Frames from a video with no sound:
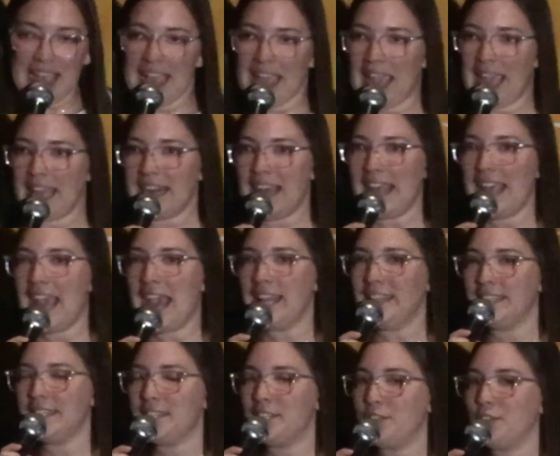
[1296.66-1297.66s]
And I had
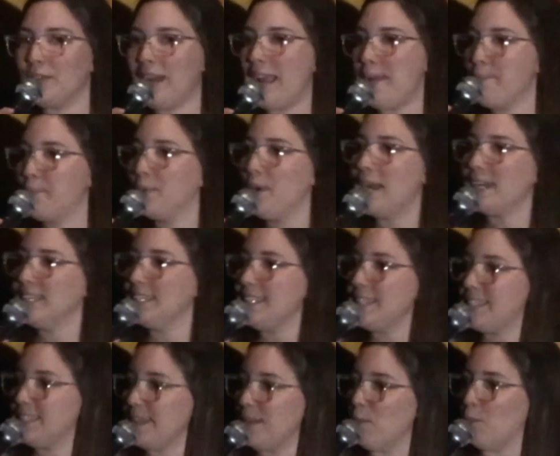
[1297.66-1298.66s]
this great
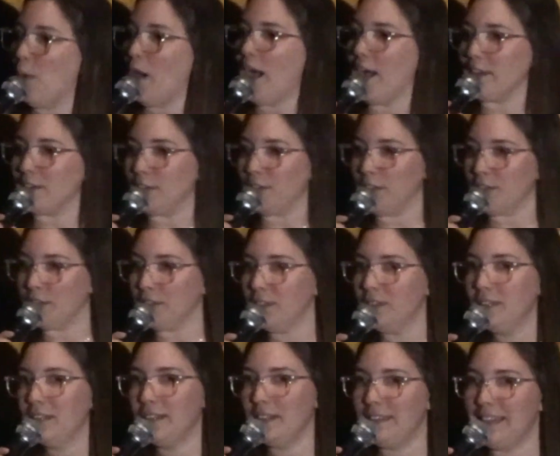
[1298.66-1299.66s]
pregnancy
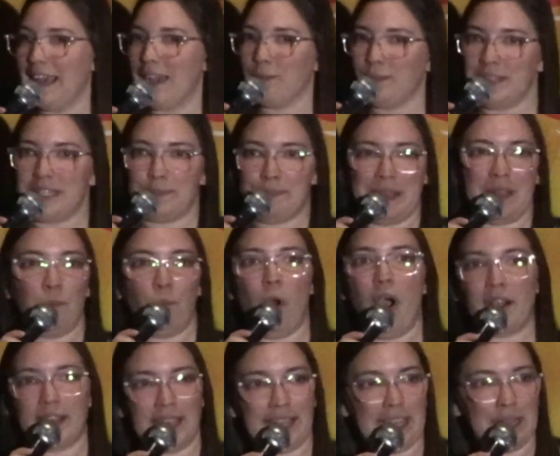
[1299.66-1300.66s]
waddle that was me
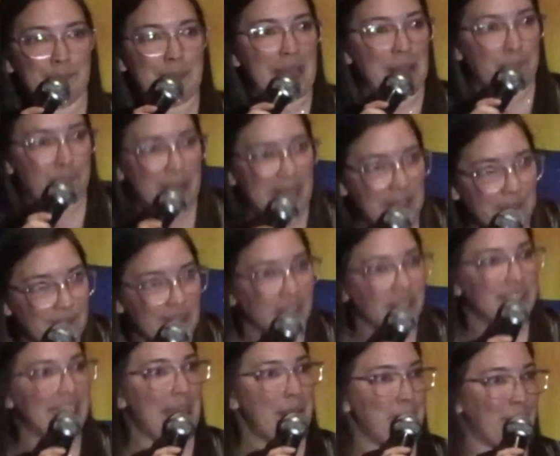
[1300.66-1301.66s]
walking in my
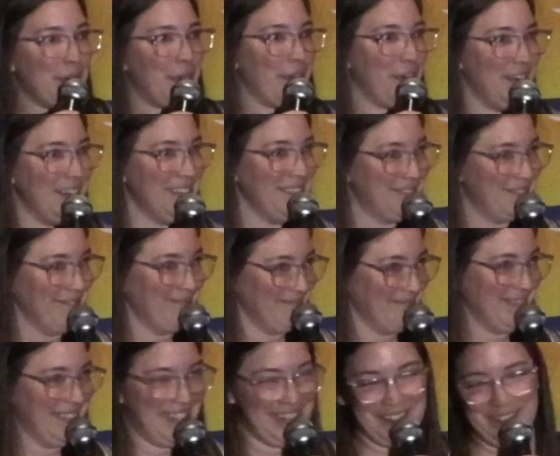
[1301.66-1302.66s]
pee-filled diaper.
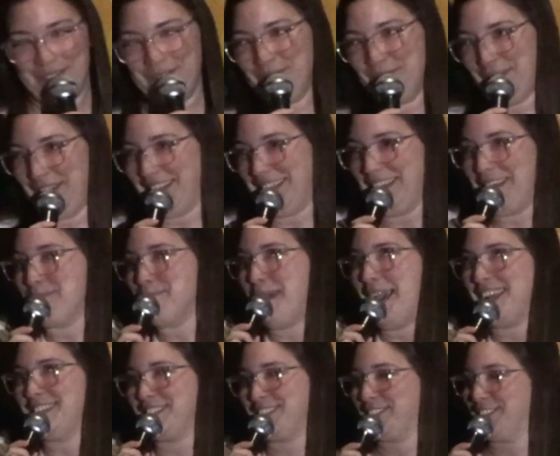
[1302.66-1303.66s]
Really a
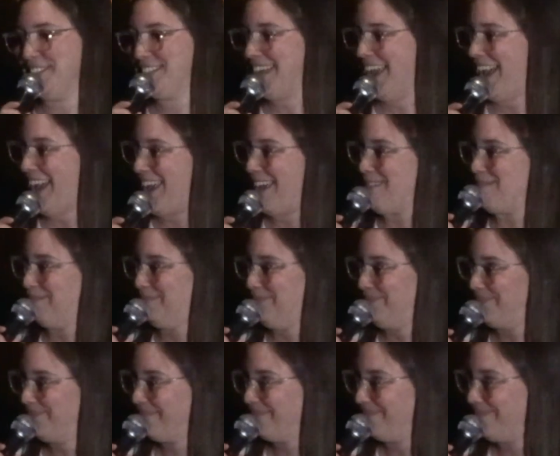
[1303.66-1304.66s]
magical
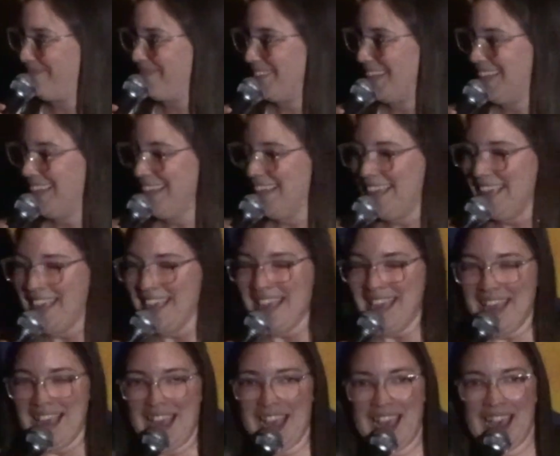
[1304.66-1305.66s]
time.
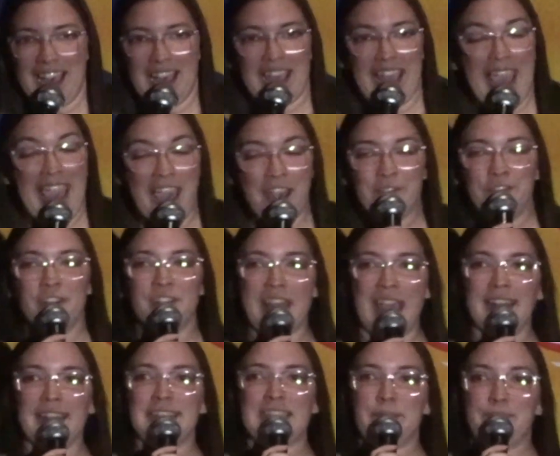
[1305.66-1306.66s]
After
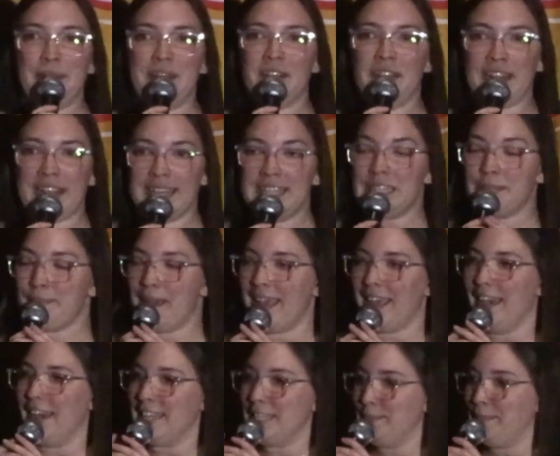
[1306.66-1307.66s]
that experience,
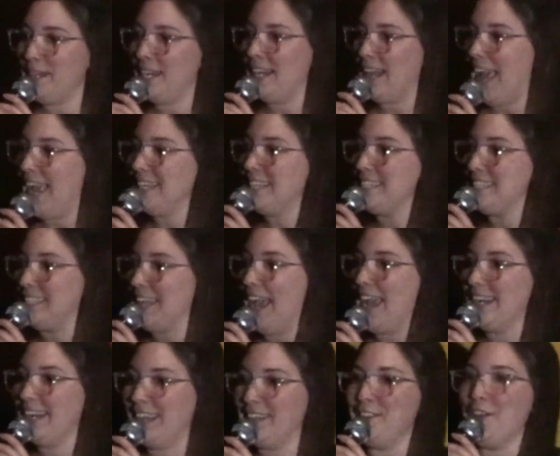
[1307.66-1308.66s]
my husband and I
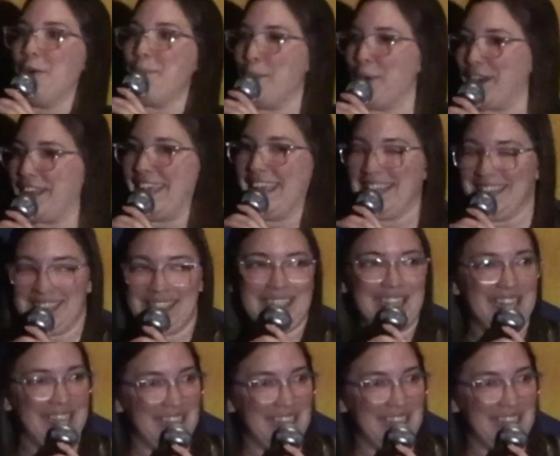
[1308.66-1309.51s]
decided no more kids.